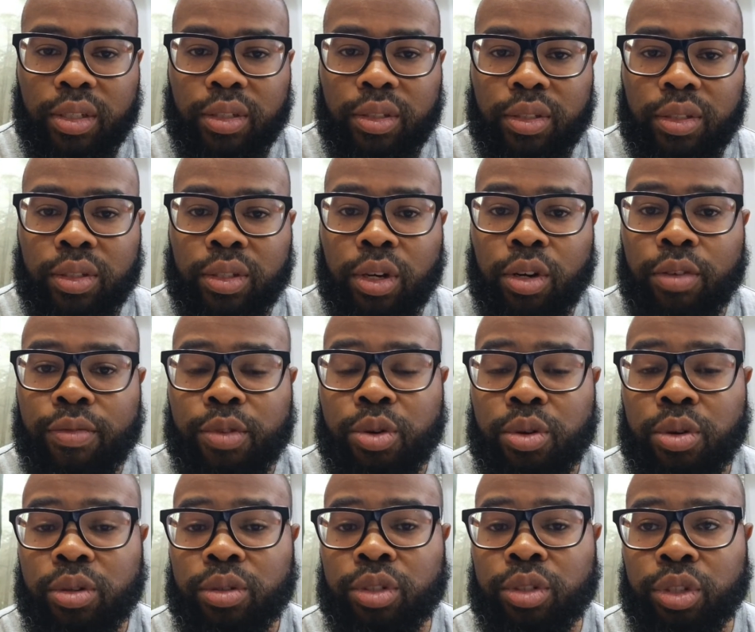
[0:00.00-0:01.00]
So if
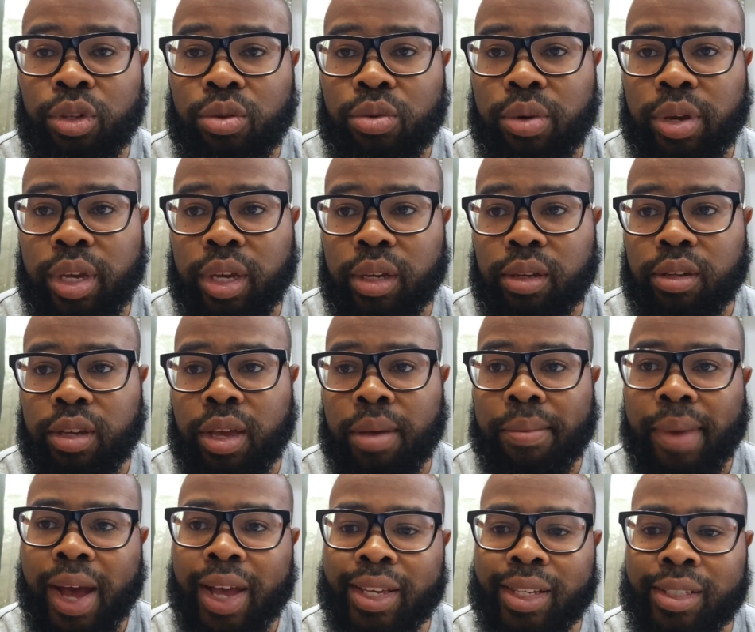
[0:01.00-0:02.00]
you're doing, in
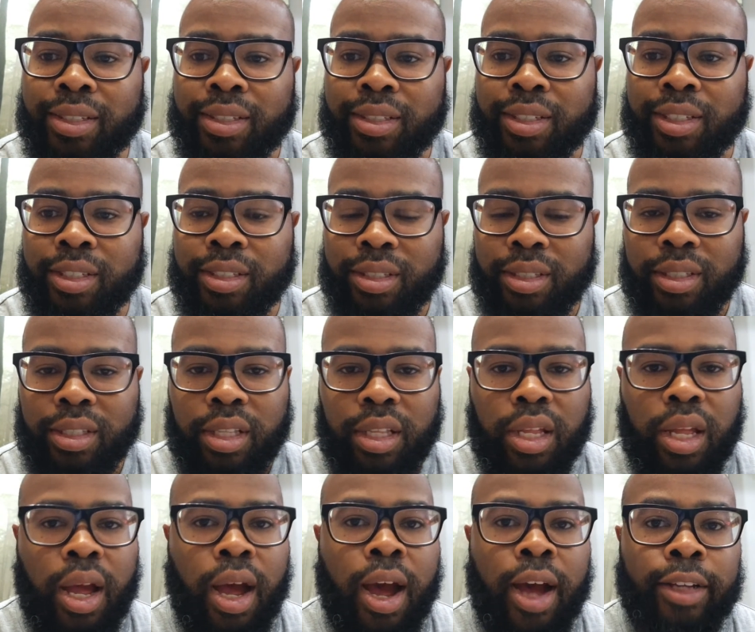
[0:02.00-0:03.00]
my instance,
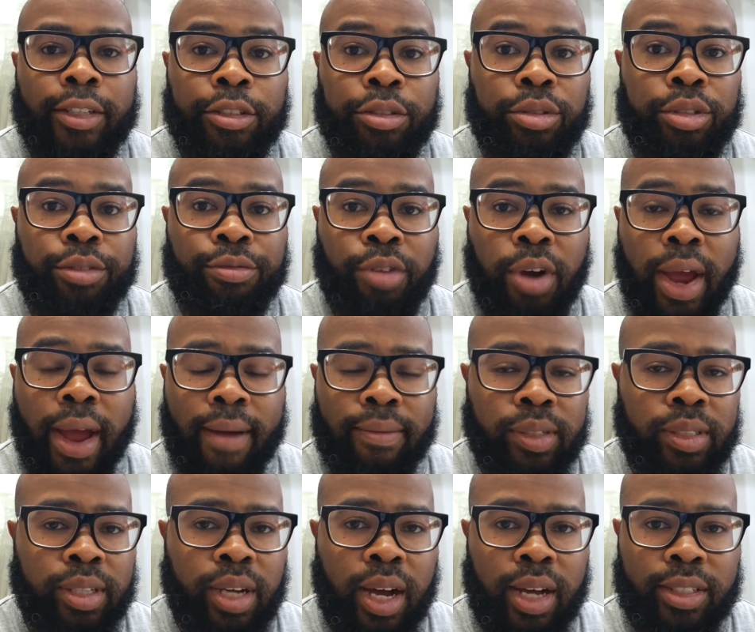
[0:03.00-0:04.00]
I use it for
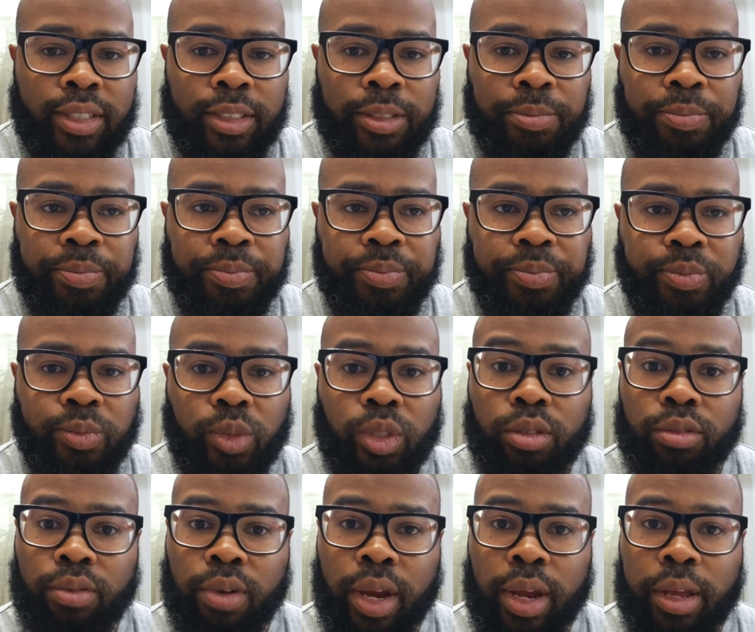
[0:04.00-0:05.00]
advertising,
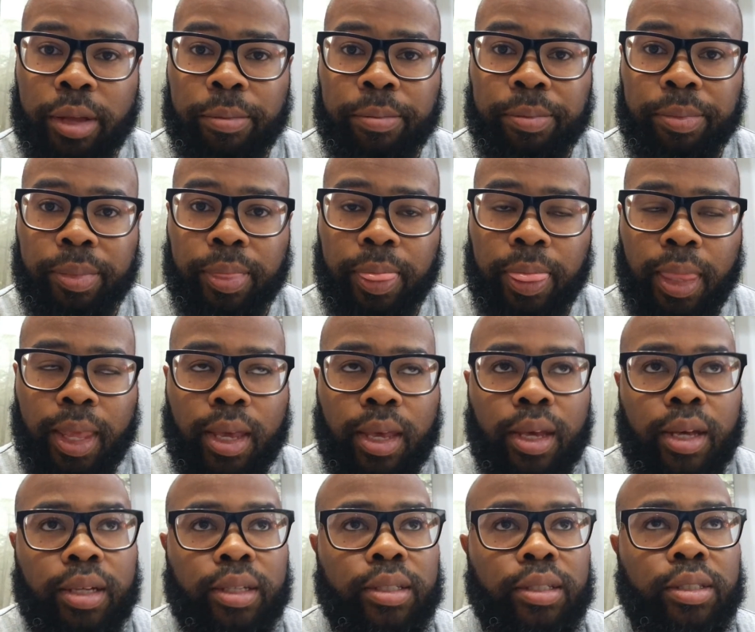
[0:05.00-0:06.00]
right?
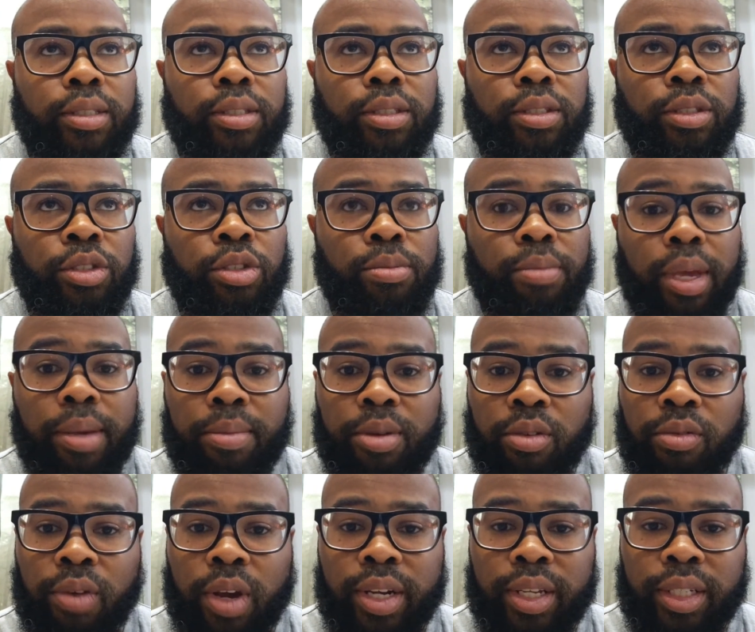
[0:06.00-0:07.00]
You may be
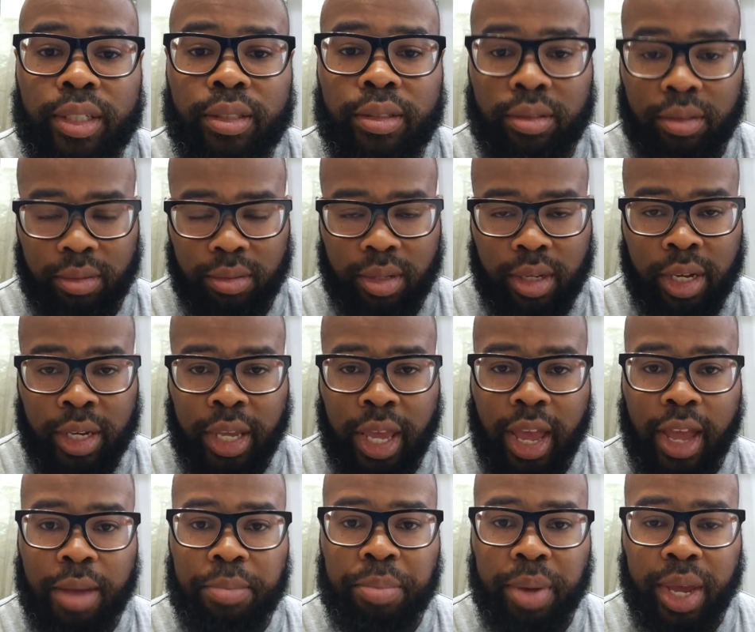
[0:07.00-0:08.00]
running a
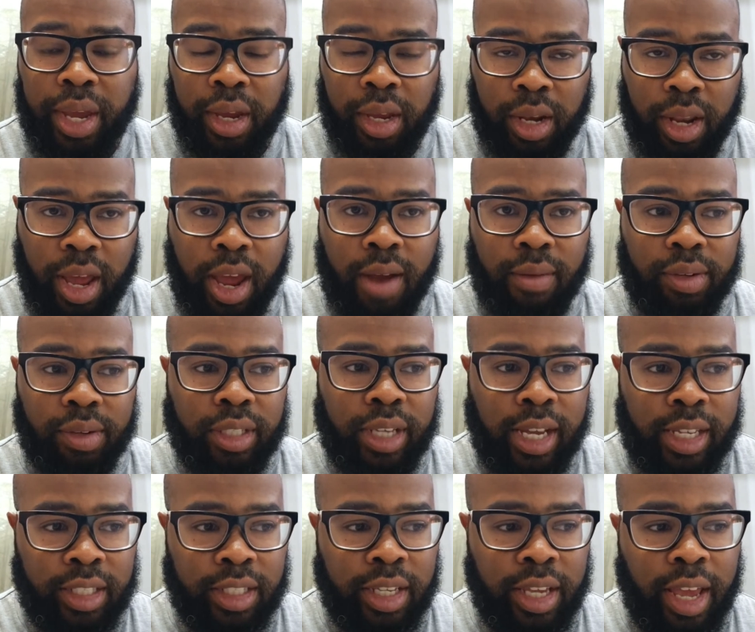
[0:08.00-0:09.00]
campaign,
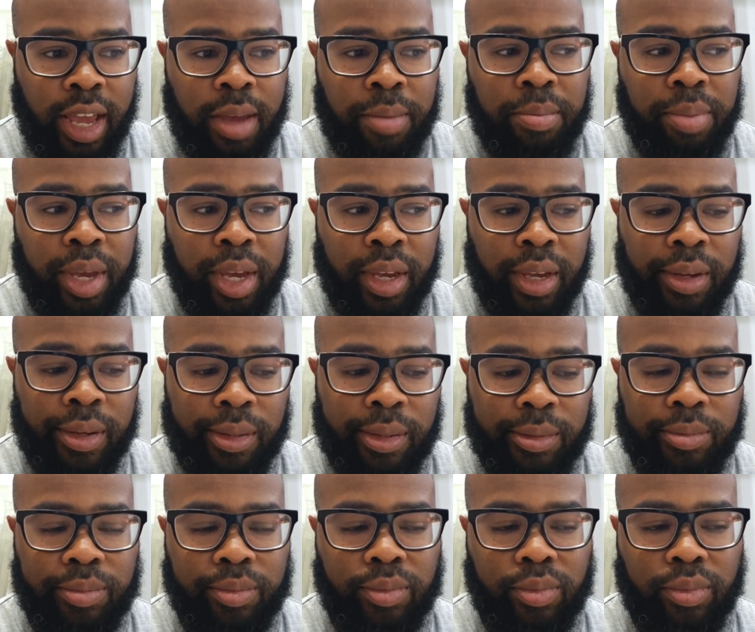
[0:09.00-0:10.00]
advertising campaign.
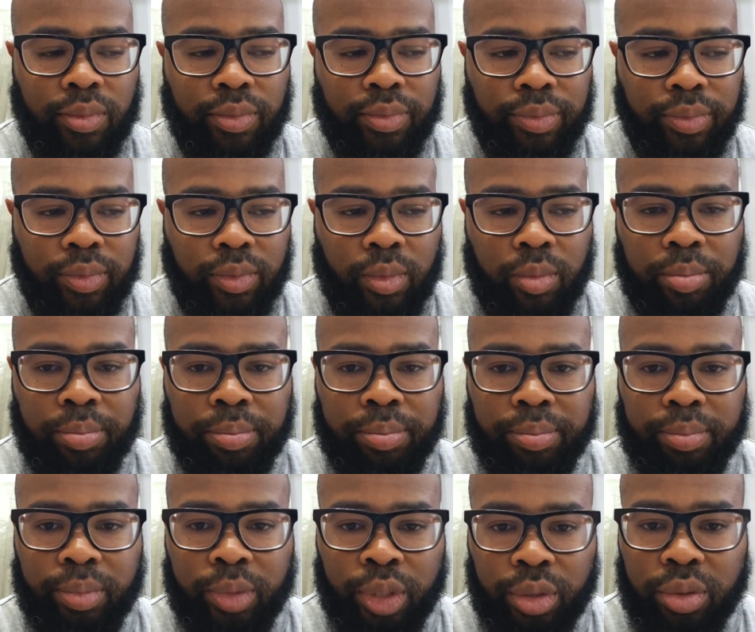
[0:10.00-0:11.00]

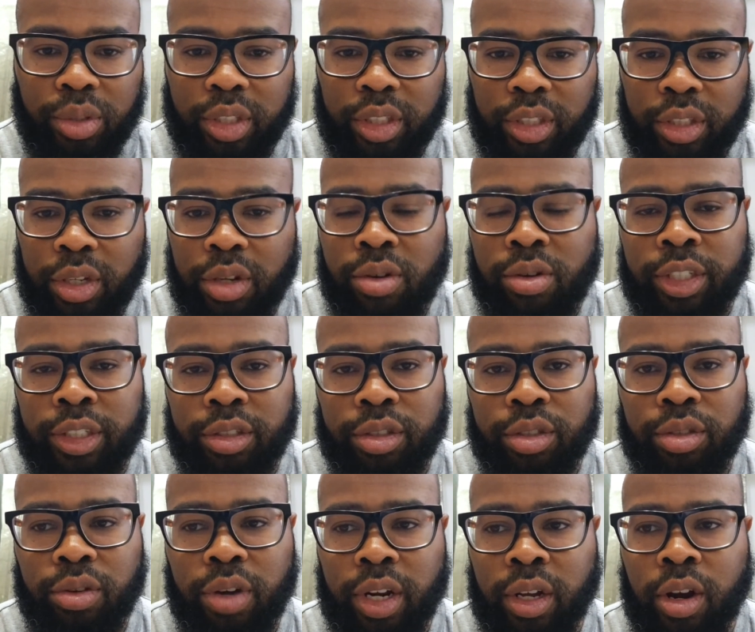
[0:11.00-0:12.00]
Use a zero
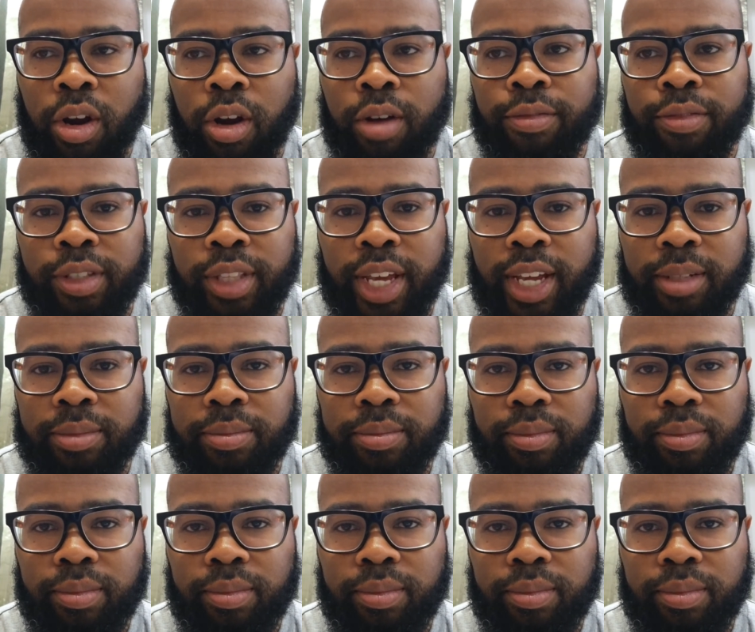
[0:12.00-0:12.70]
interest credit card for that.